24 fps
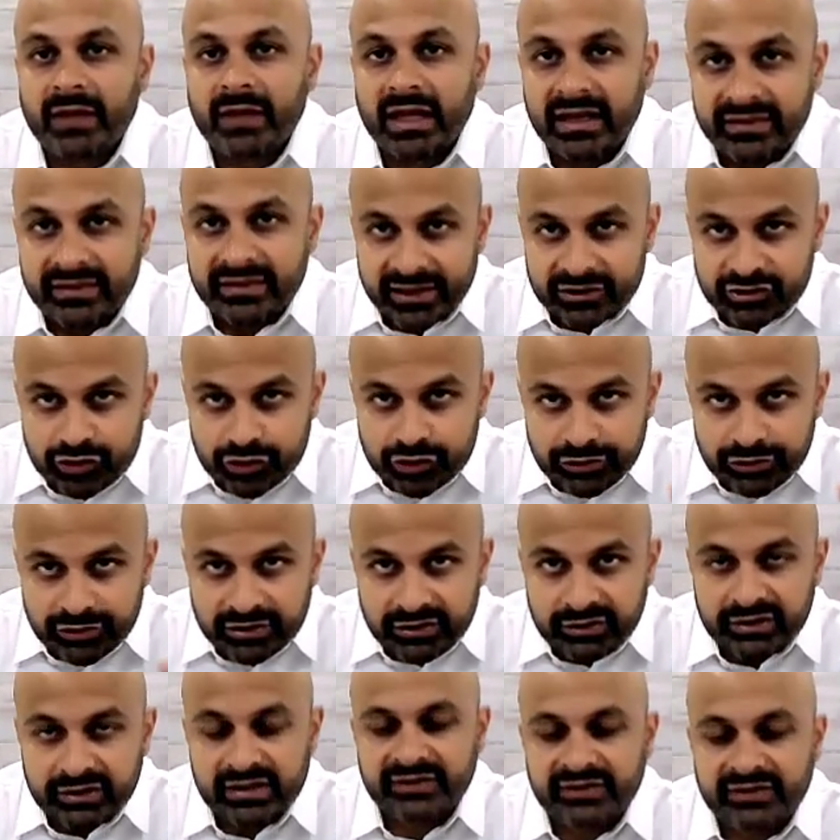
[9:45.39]
And that
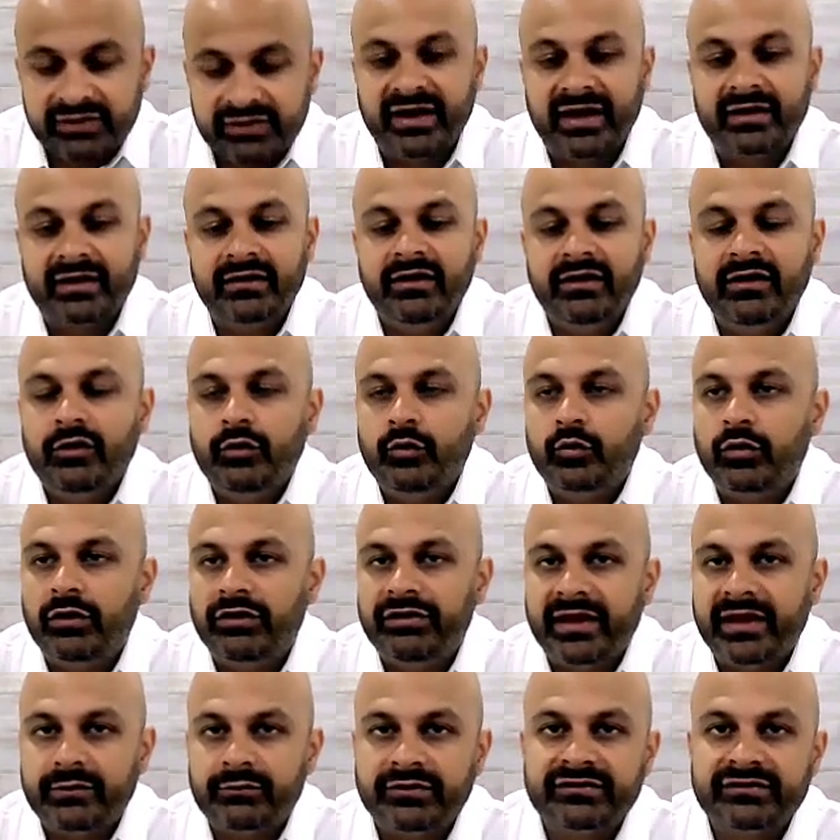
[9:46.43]
triggering event will
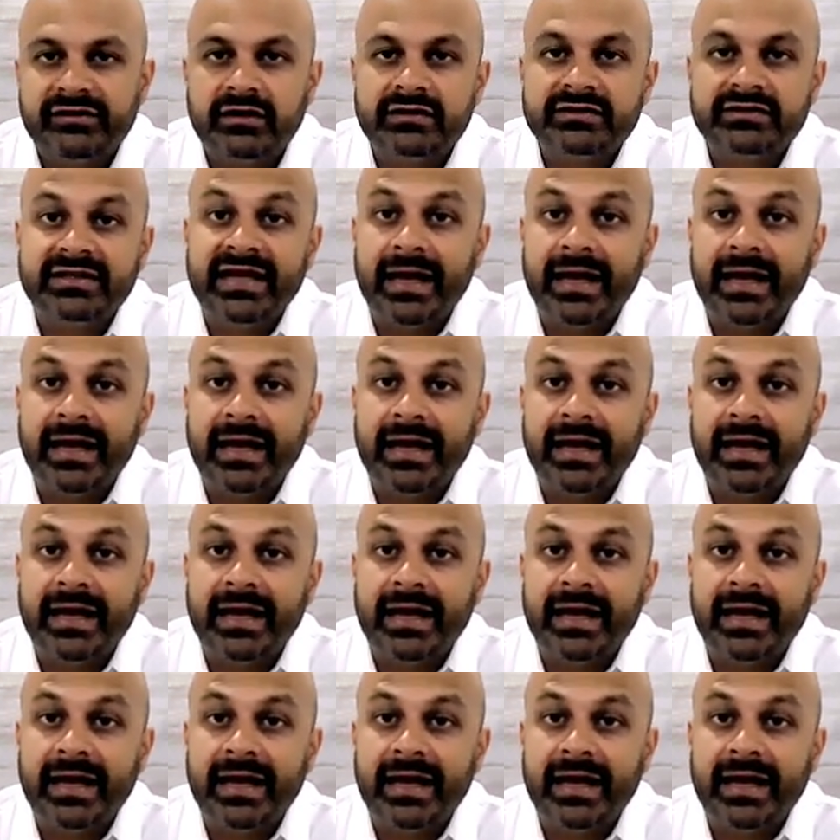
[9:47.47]
then result